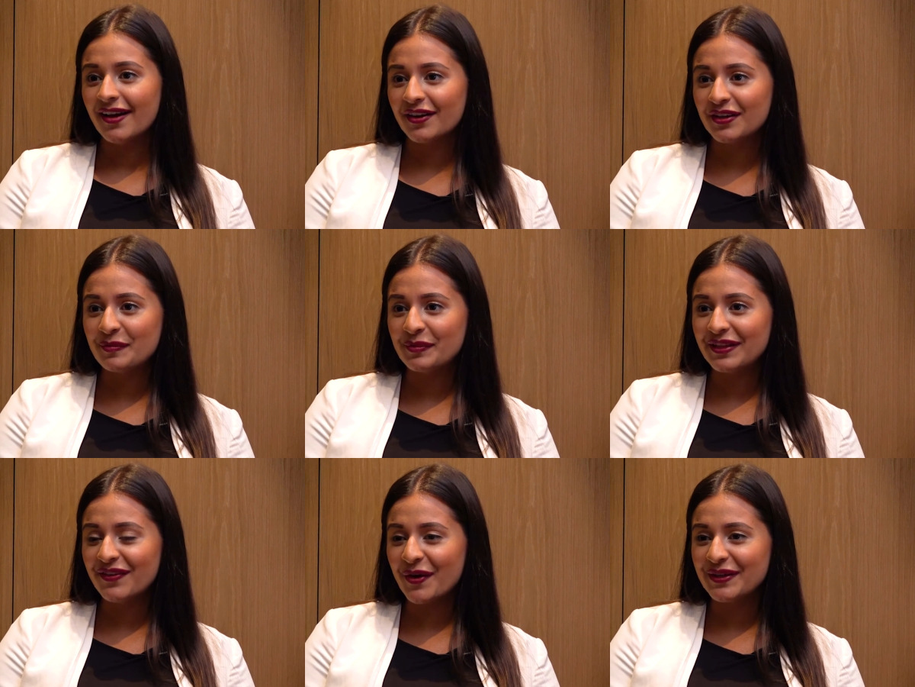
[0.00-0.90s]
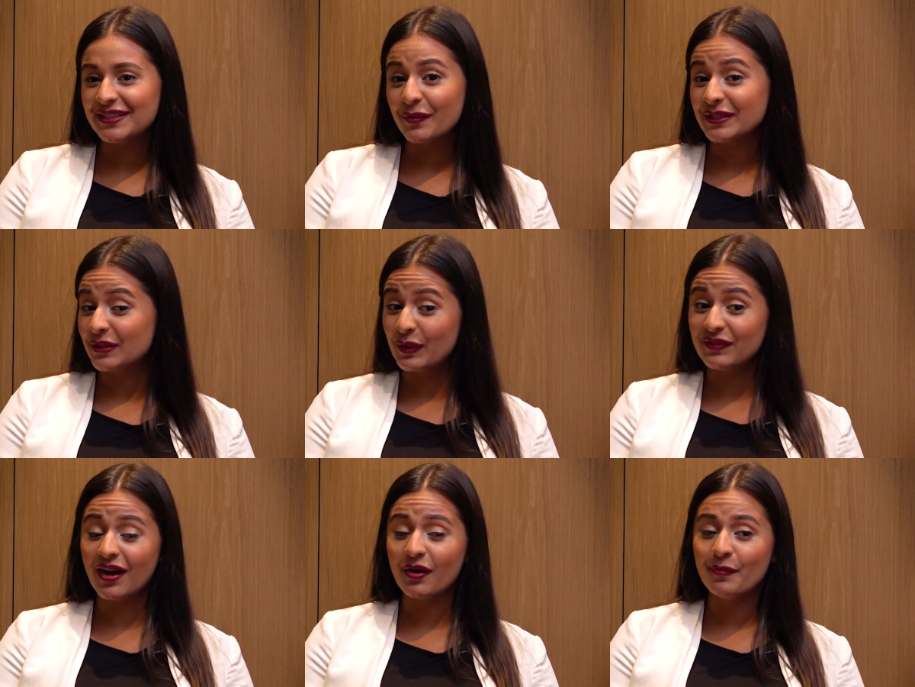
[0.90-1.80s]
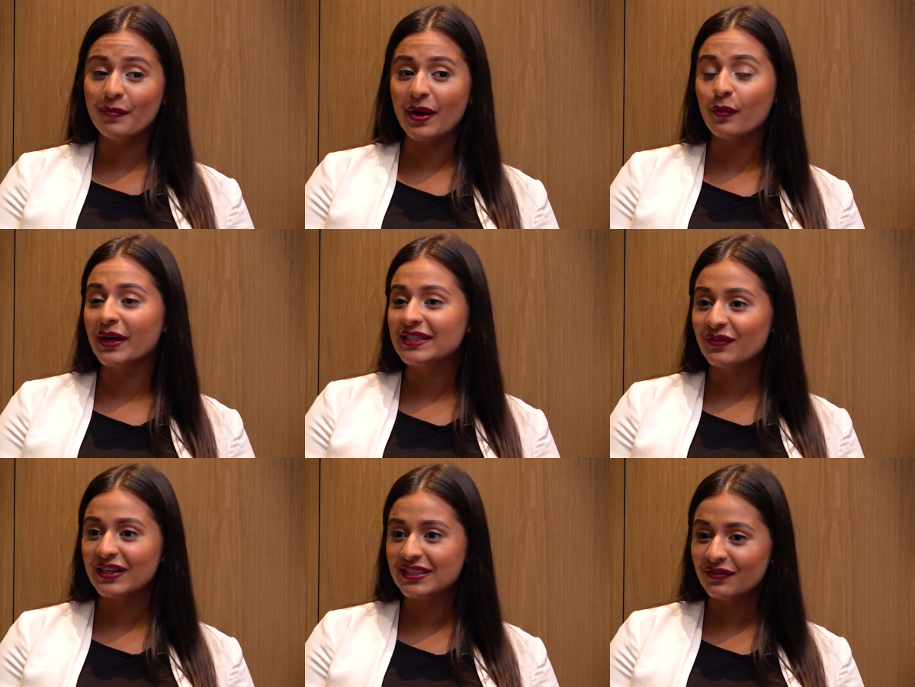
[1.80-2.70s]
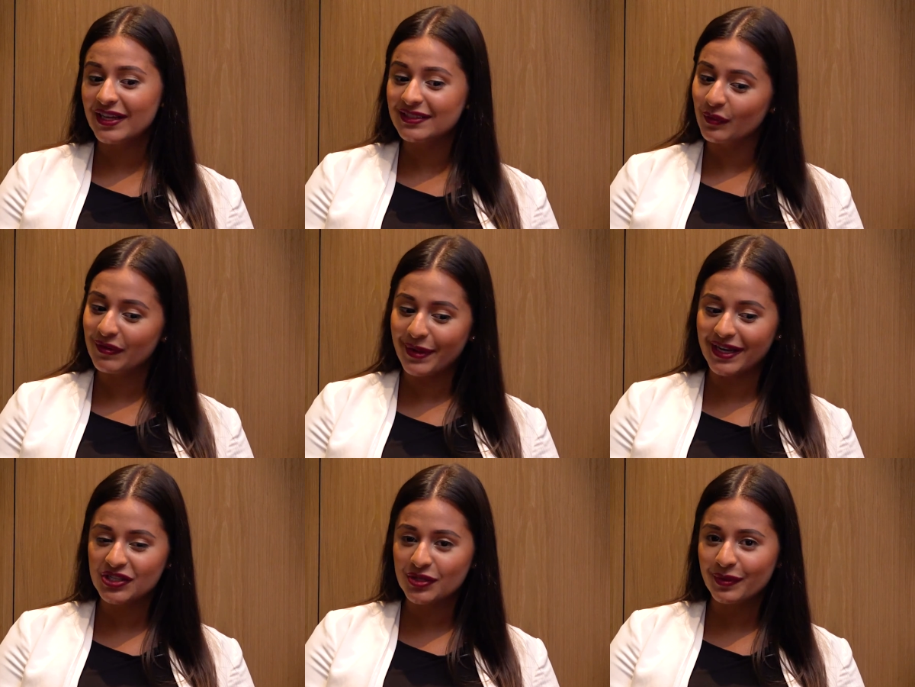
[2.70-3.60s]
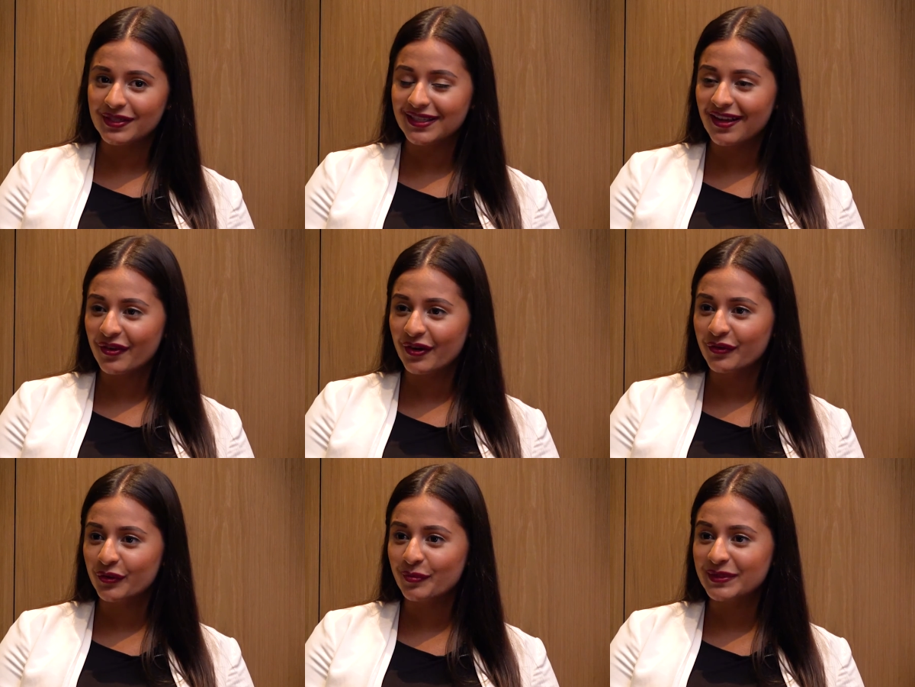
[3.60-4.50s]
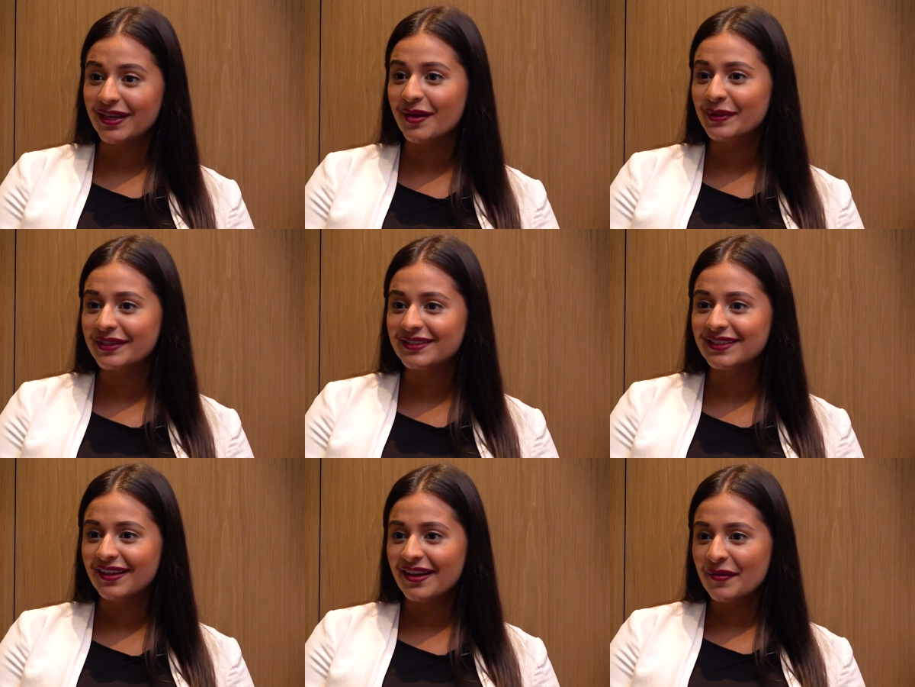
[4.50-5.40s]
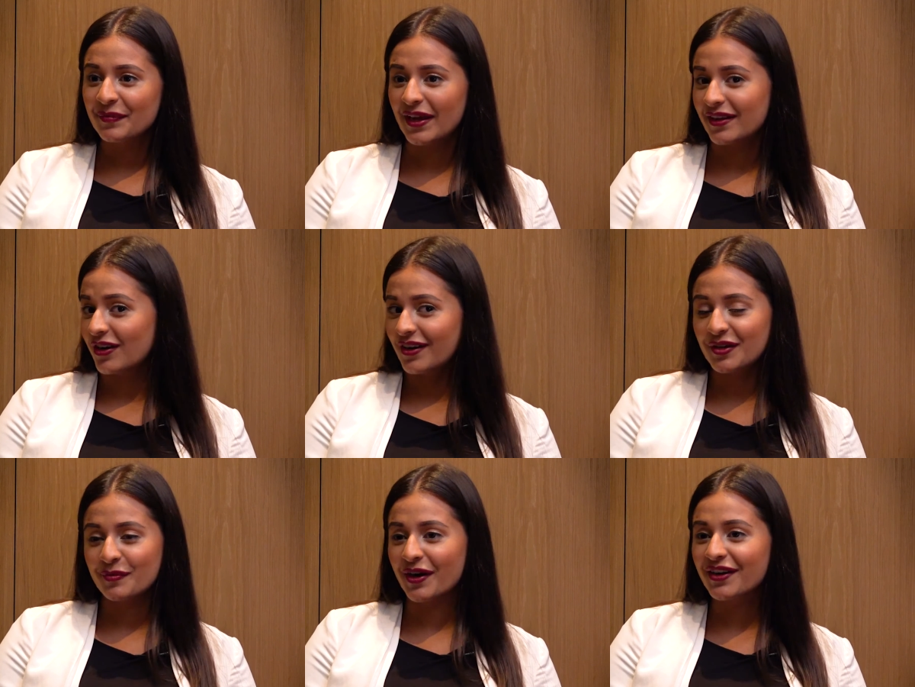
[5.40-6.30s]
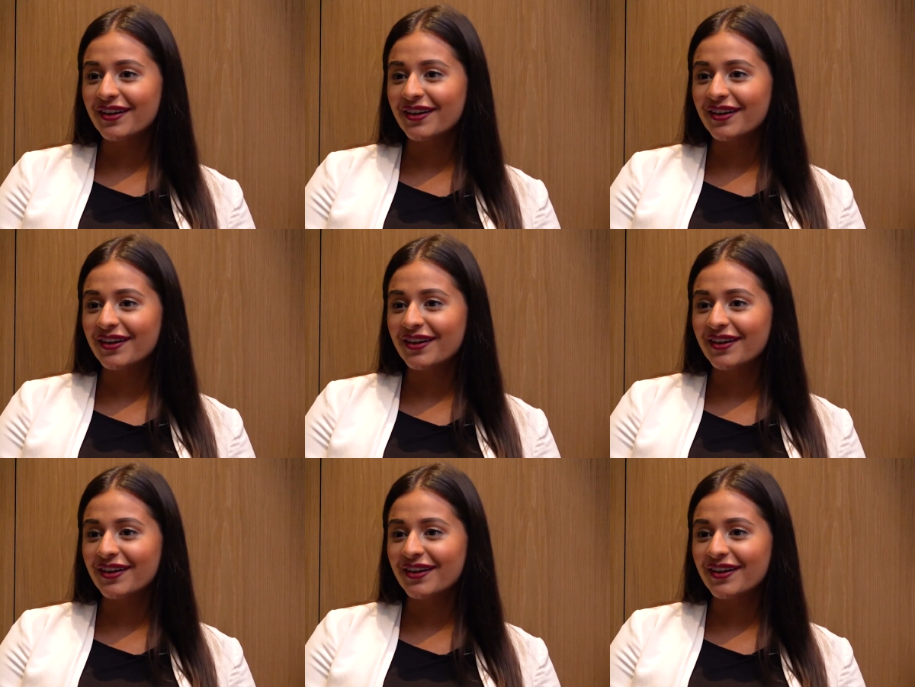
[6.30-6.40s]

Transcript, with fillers: Couldn't believe how easy it was, and we've not met once face-to-face, and we've managed to put together a group assignment and got a good mark